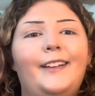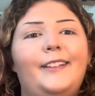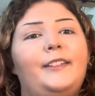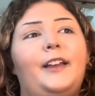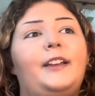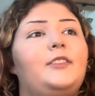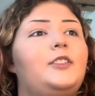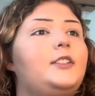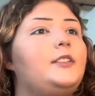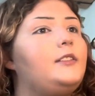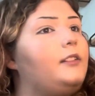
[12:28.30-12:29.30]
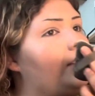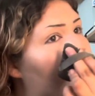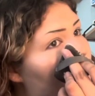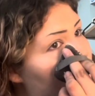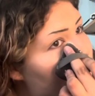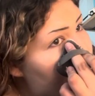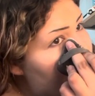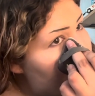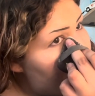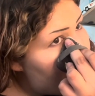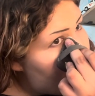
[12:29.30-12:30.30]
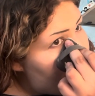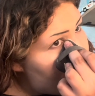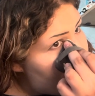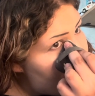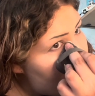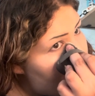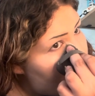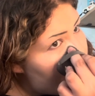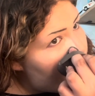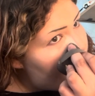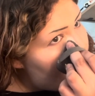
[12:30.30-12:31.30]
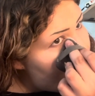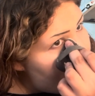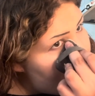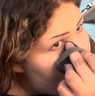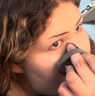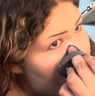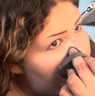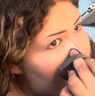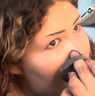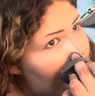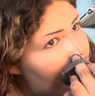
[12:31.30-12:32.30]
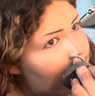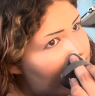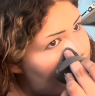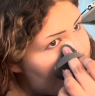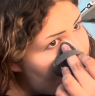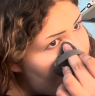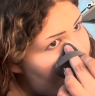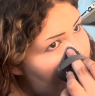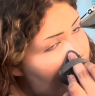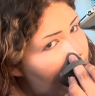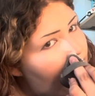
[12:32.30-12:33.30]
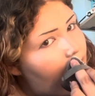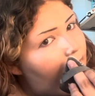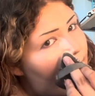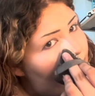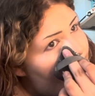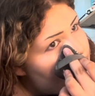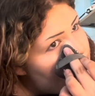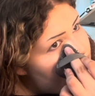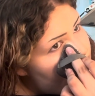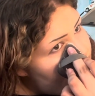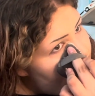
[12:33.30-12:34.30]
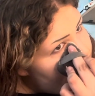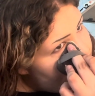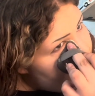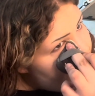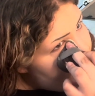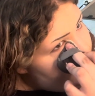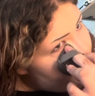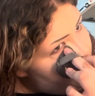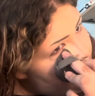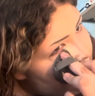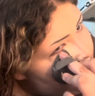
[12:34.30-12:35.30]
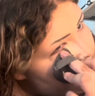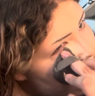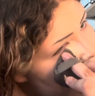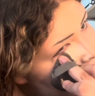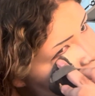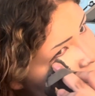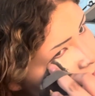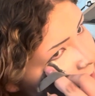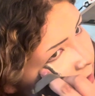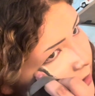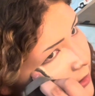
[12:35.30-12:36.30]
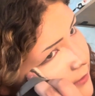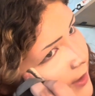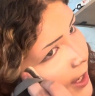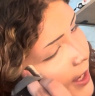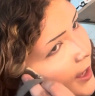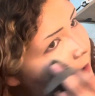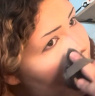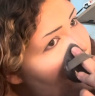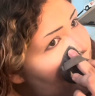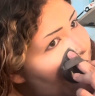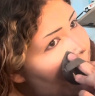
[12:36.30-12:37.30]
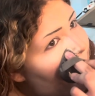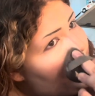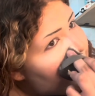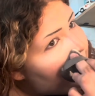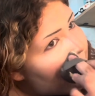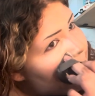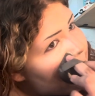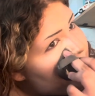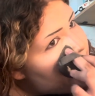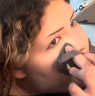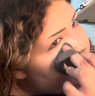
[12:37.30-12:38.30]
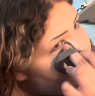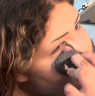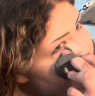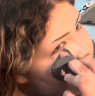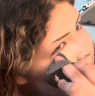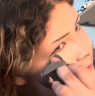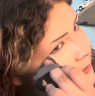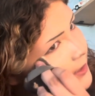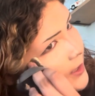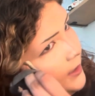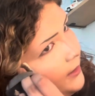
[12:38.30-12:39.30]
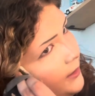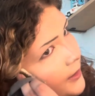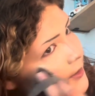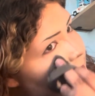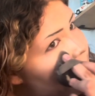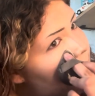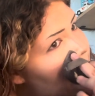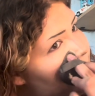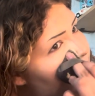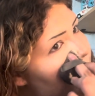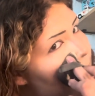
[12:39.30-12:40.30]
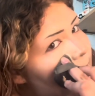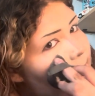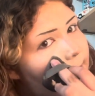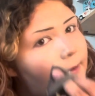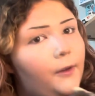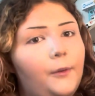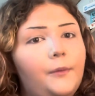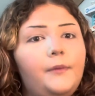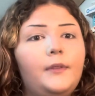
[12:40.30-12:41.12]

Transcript: Like, just to like learn the new culture, learn everything, learn the history, just to be able to sit there and see all of that. But also it's just another way to be inclusive and, you know